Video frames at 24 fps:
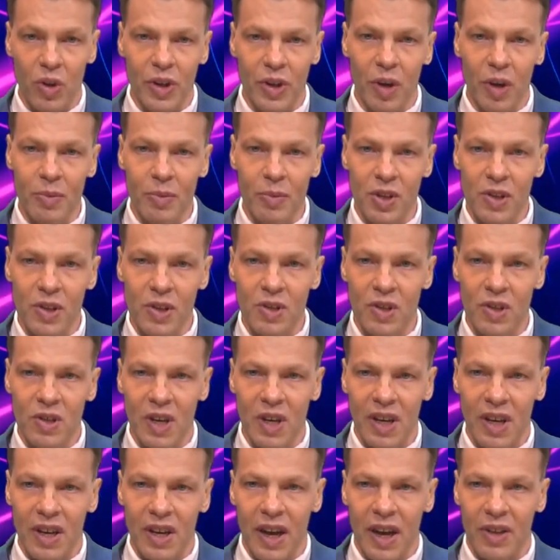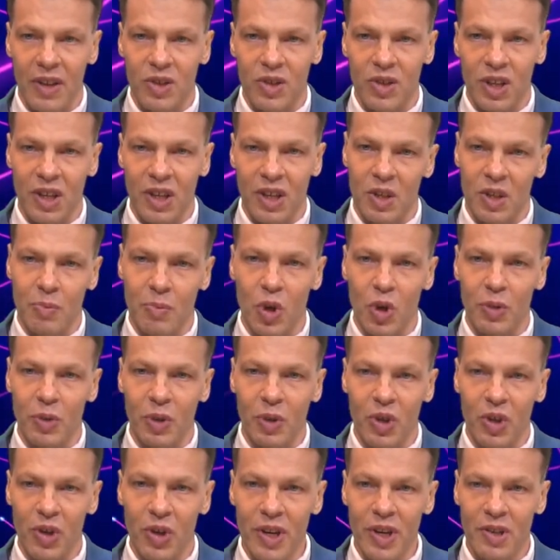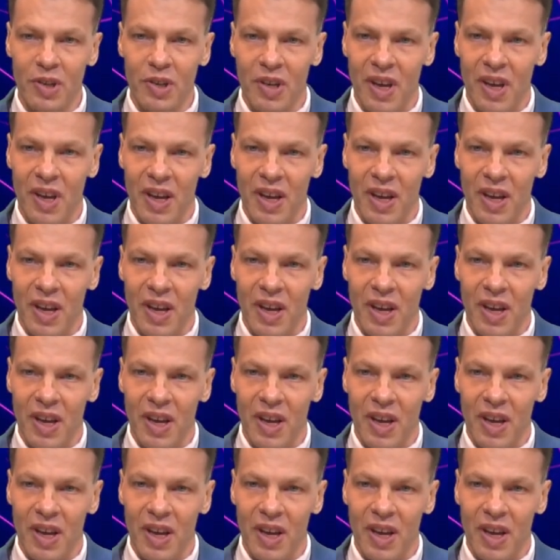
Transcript: options and see it's multiple choice.